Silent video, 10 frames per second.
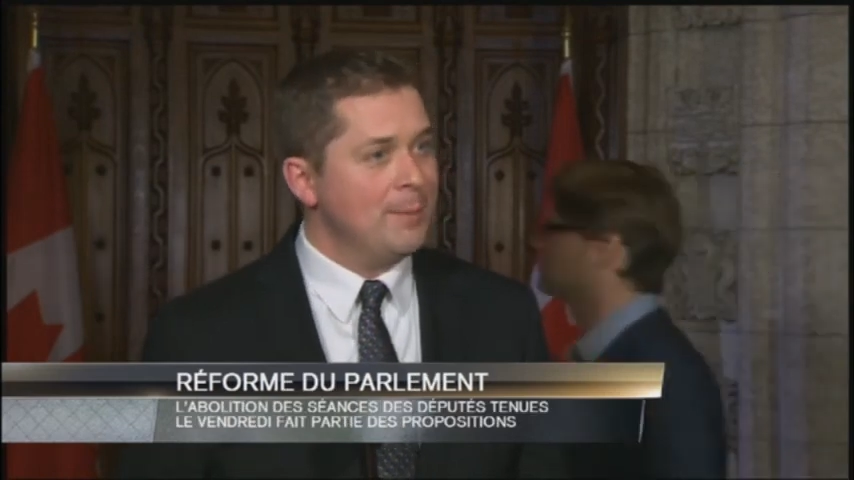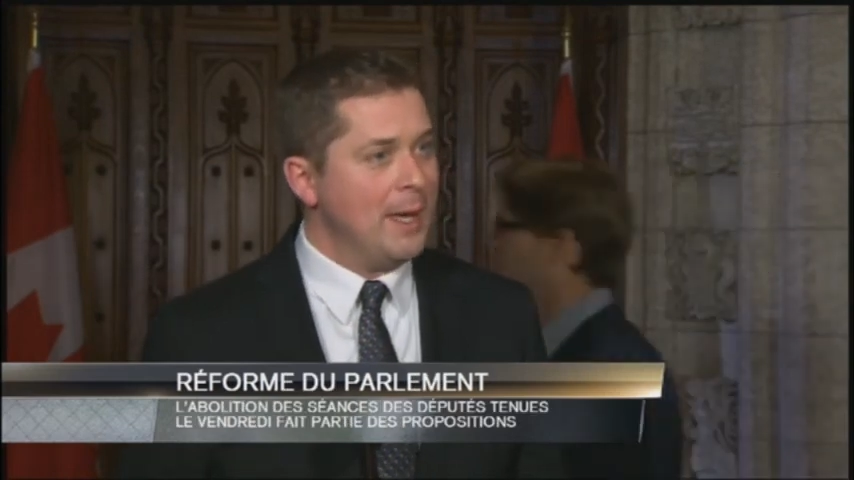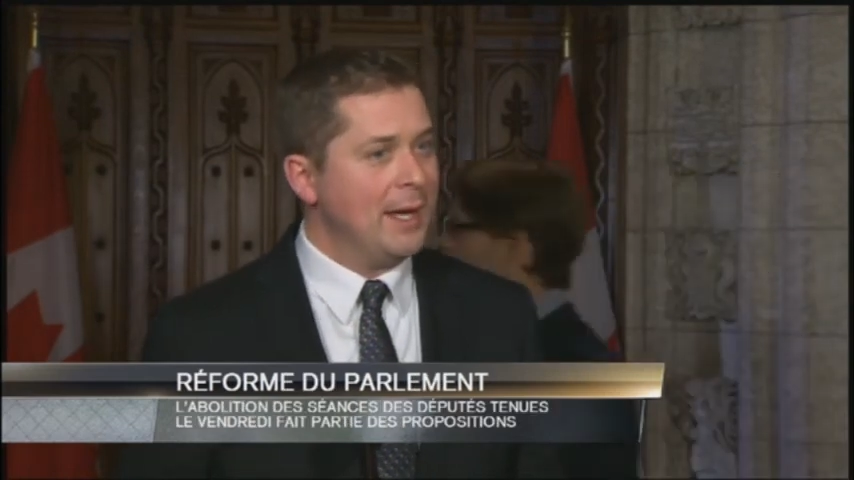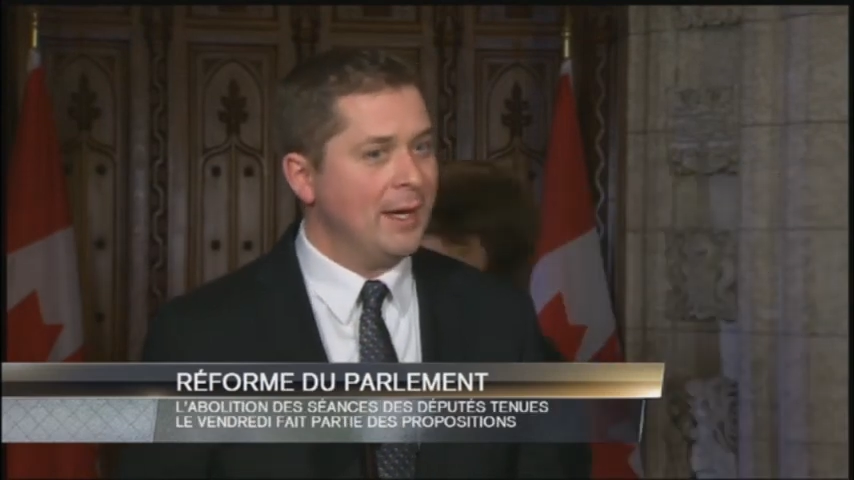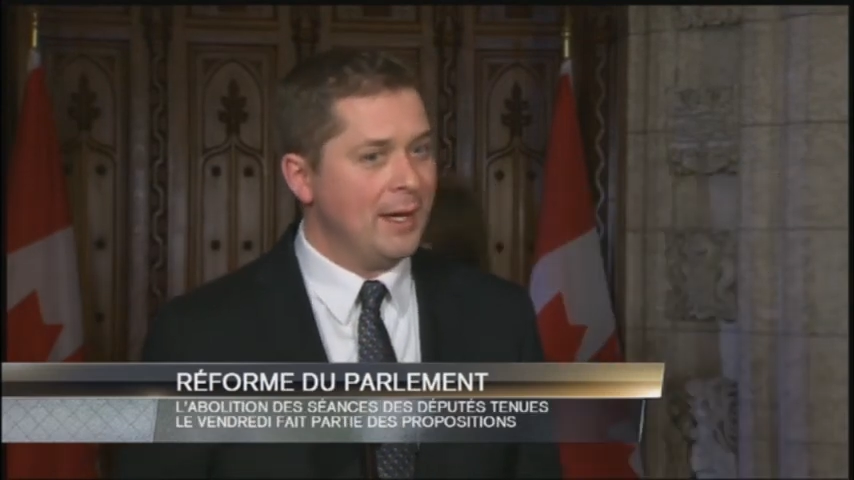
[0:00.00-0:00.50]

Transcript: make